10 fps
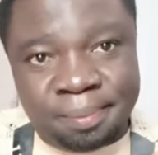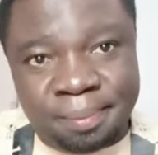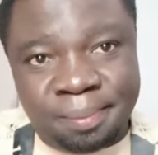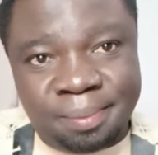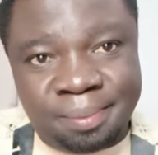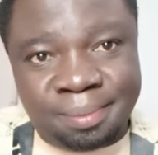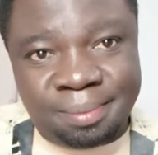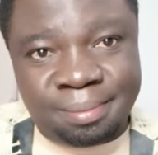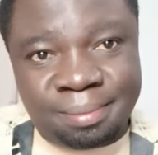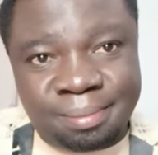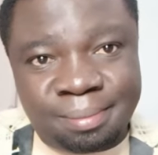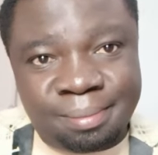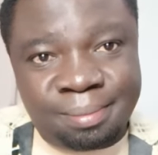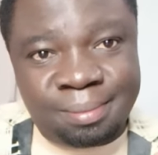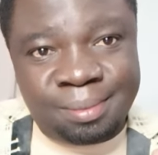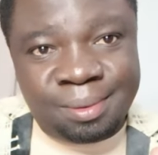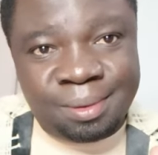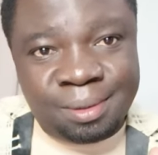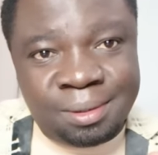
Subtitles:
Nobody speaks.